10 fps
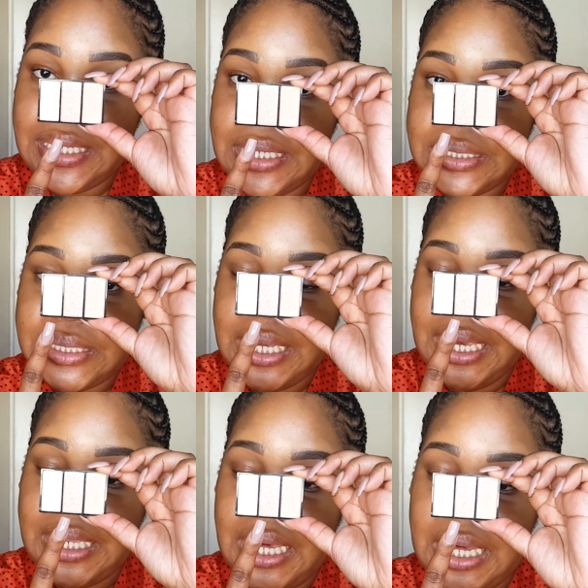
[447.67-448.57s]
is
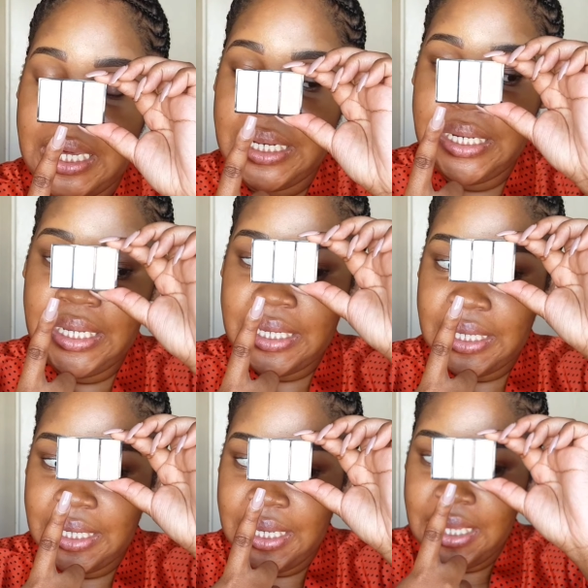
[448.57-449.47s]
it, honey.
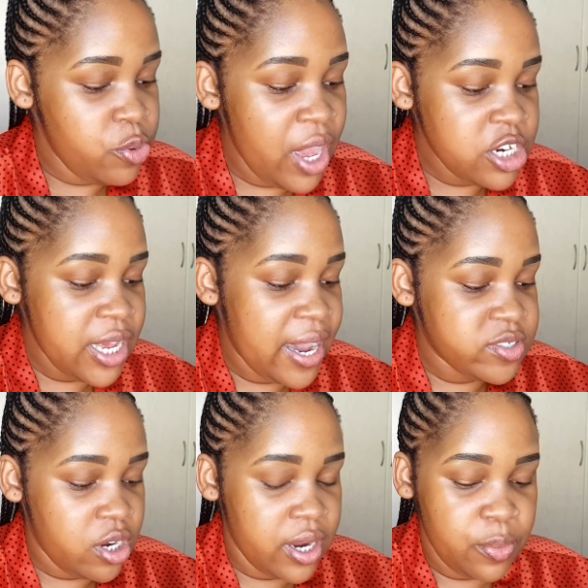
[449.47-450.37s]
And we actually have,
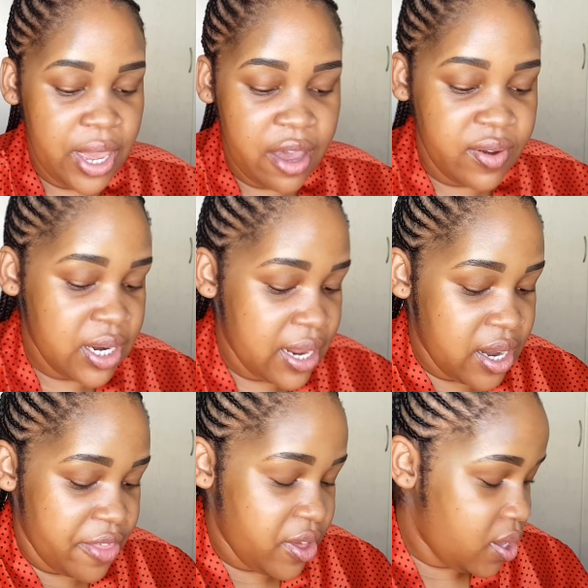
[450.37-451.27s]
we have
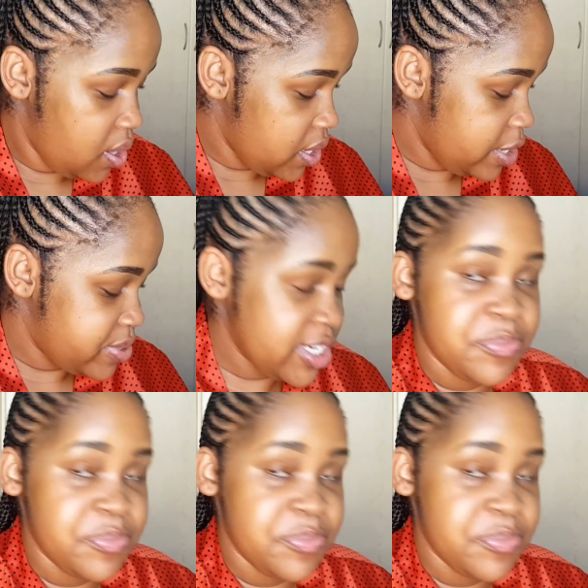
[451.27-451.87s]
another lipstick.